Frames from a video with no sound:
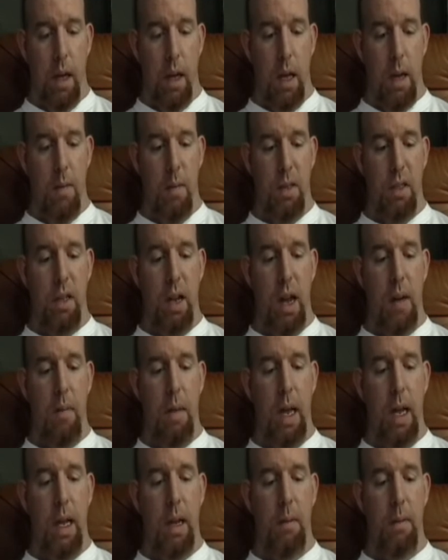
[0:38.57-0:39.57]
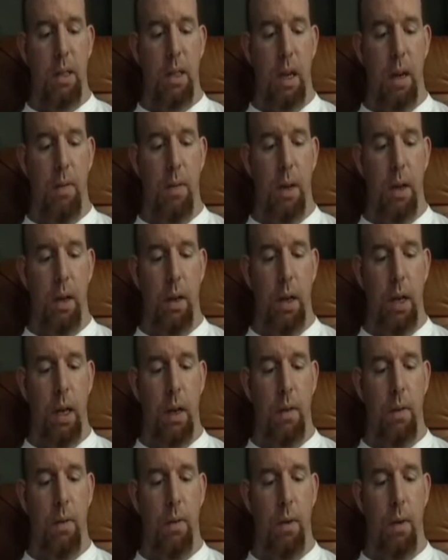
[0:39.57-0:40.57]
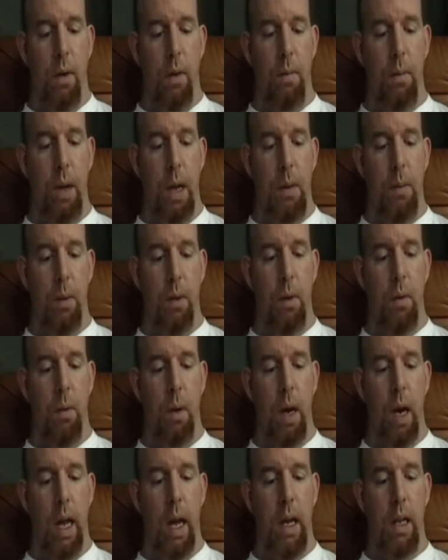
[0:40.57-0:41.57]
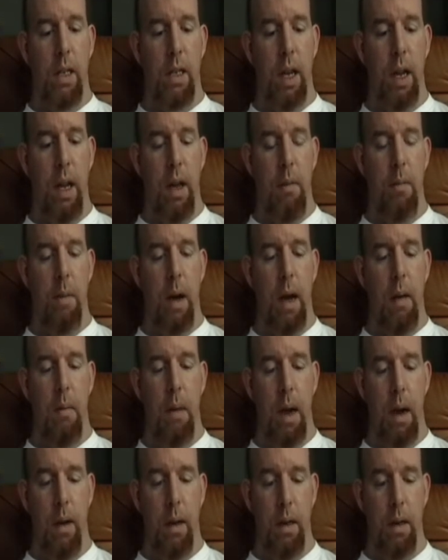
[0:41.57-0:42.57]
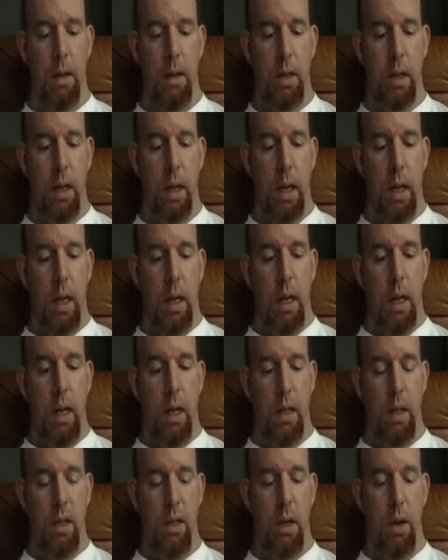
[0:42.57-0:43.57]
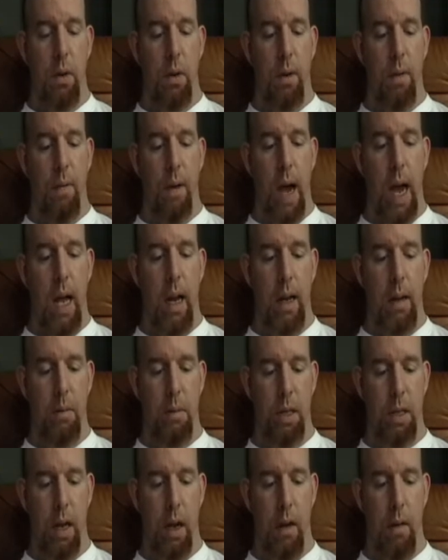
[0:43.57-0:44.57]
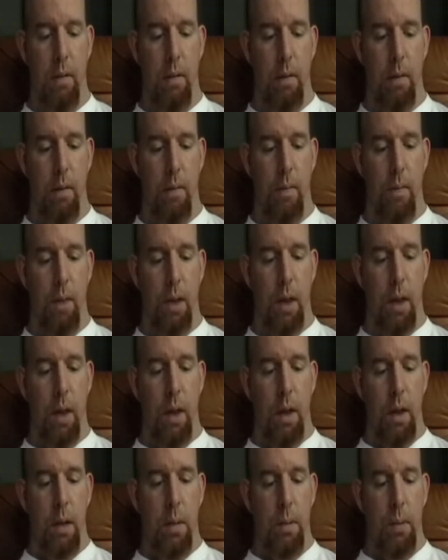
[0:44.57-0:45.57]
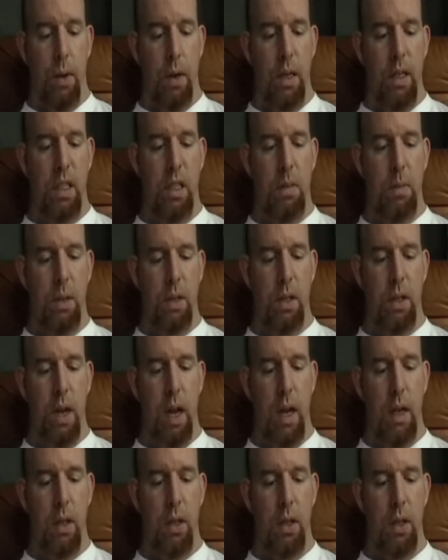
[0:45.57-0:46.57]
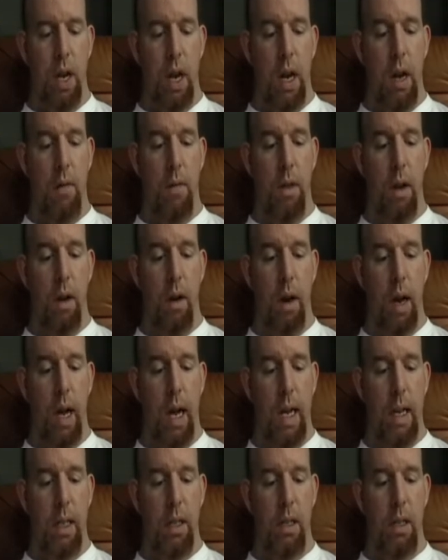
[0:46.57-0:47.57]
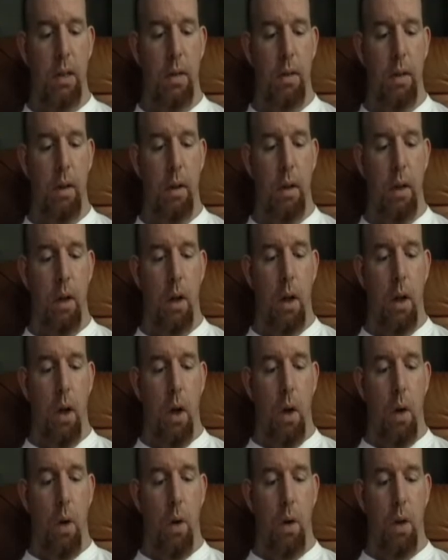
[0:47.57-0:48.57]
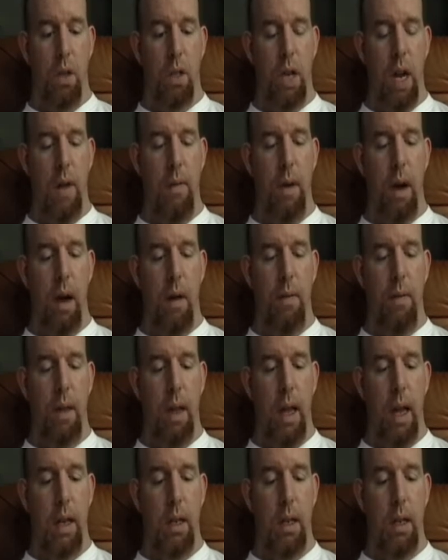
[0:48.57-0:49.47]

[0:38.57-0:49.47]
He must not make himself unclean for people related to him by marriage, and so defile himself. Priests must not shave their heads, or shave off the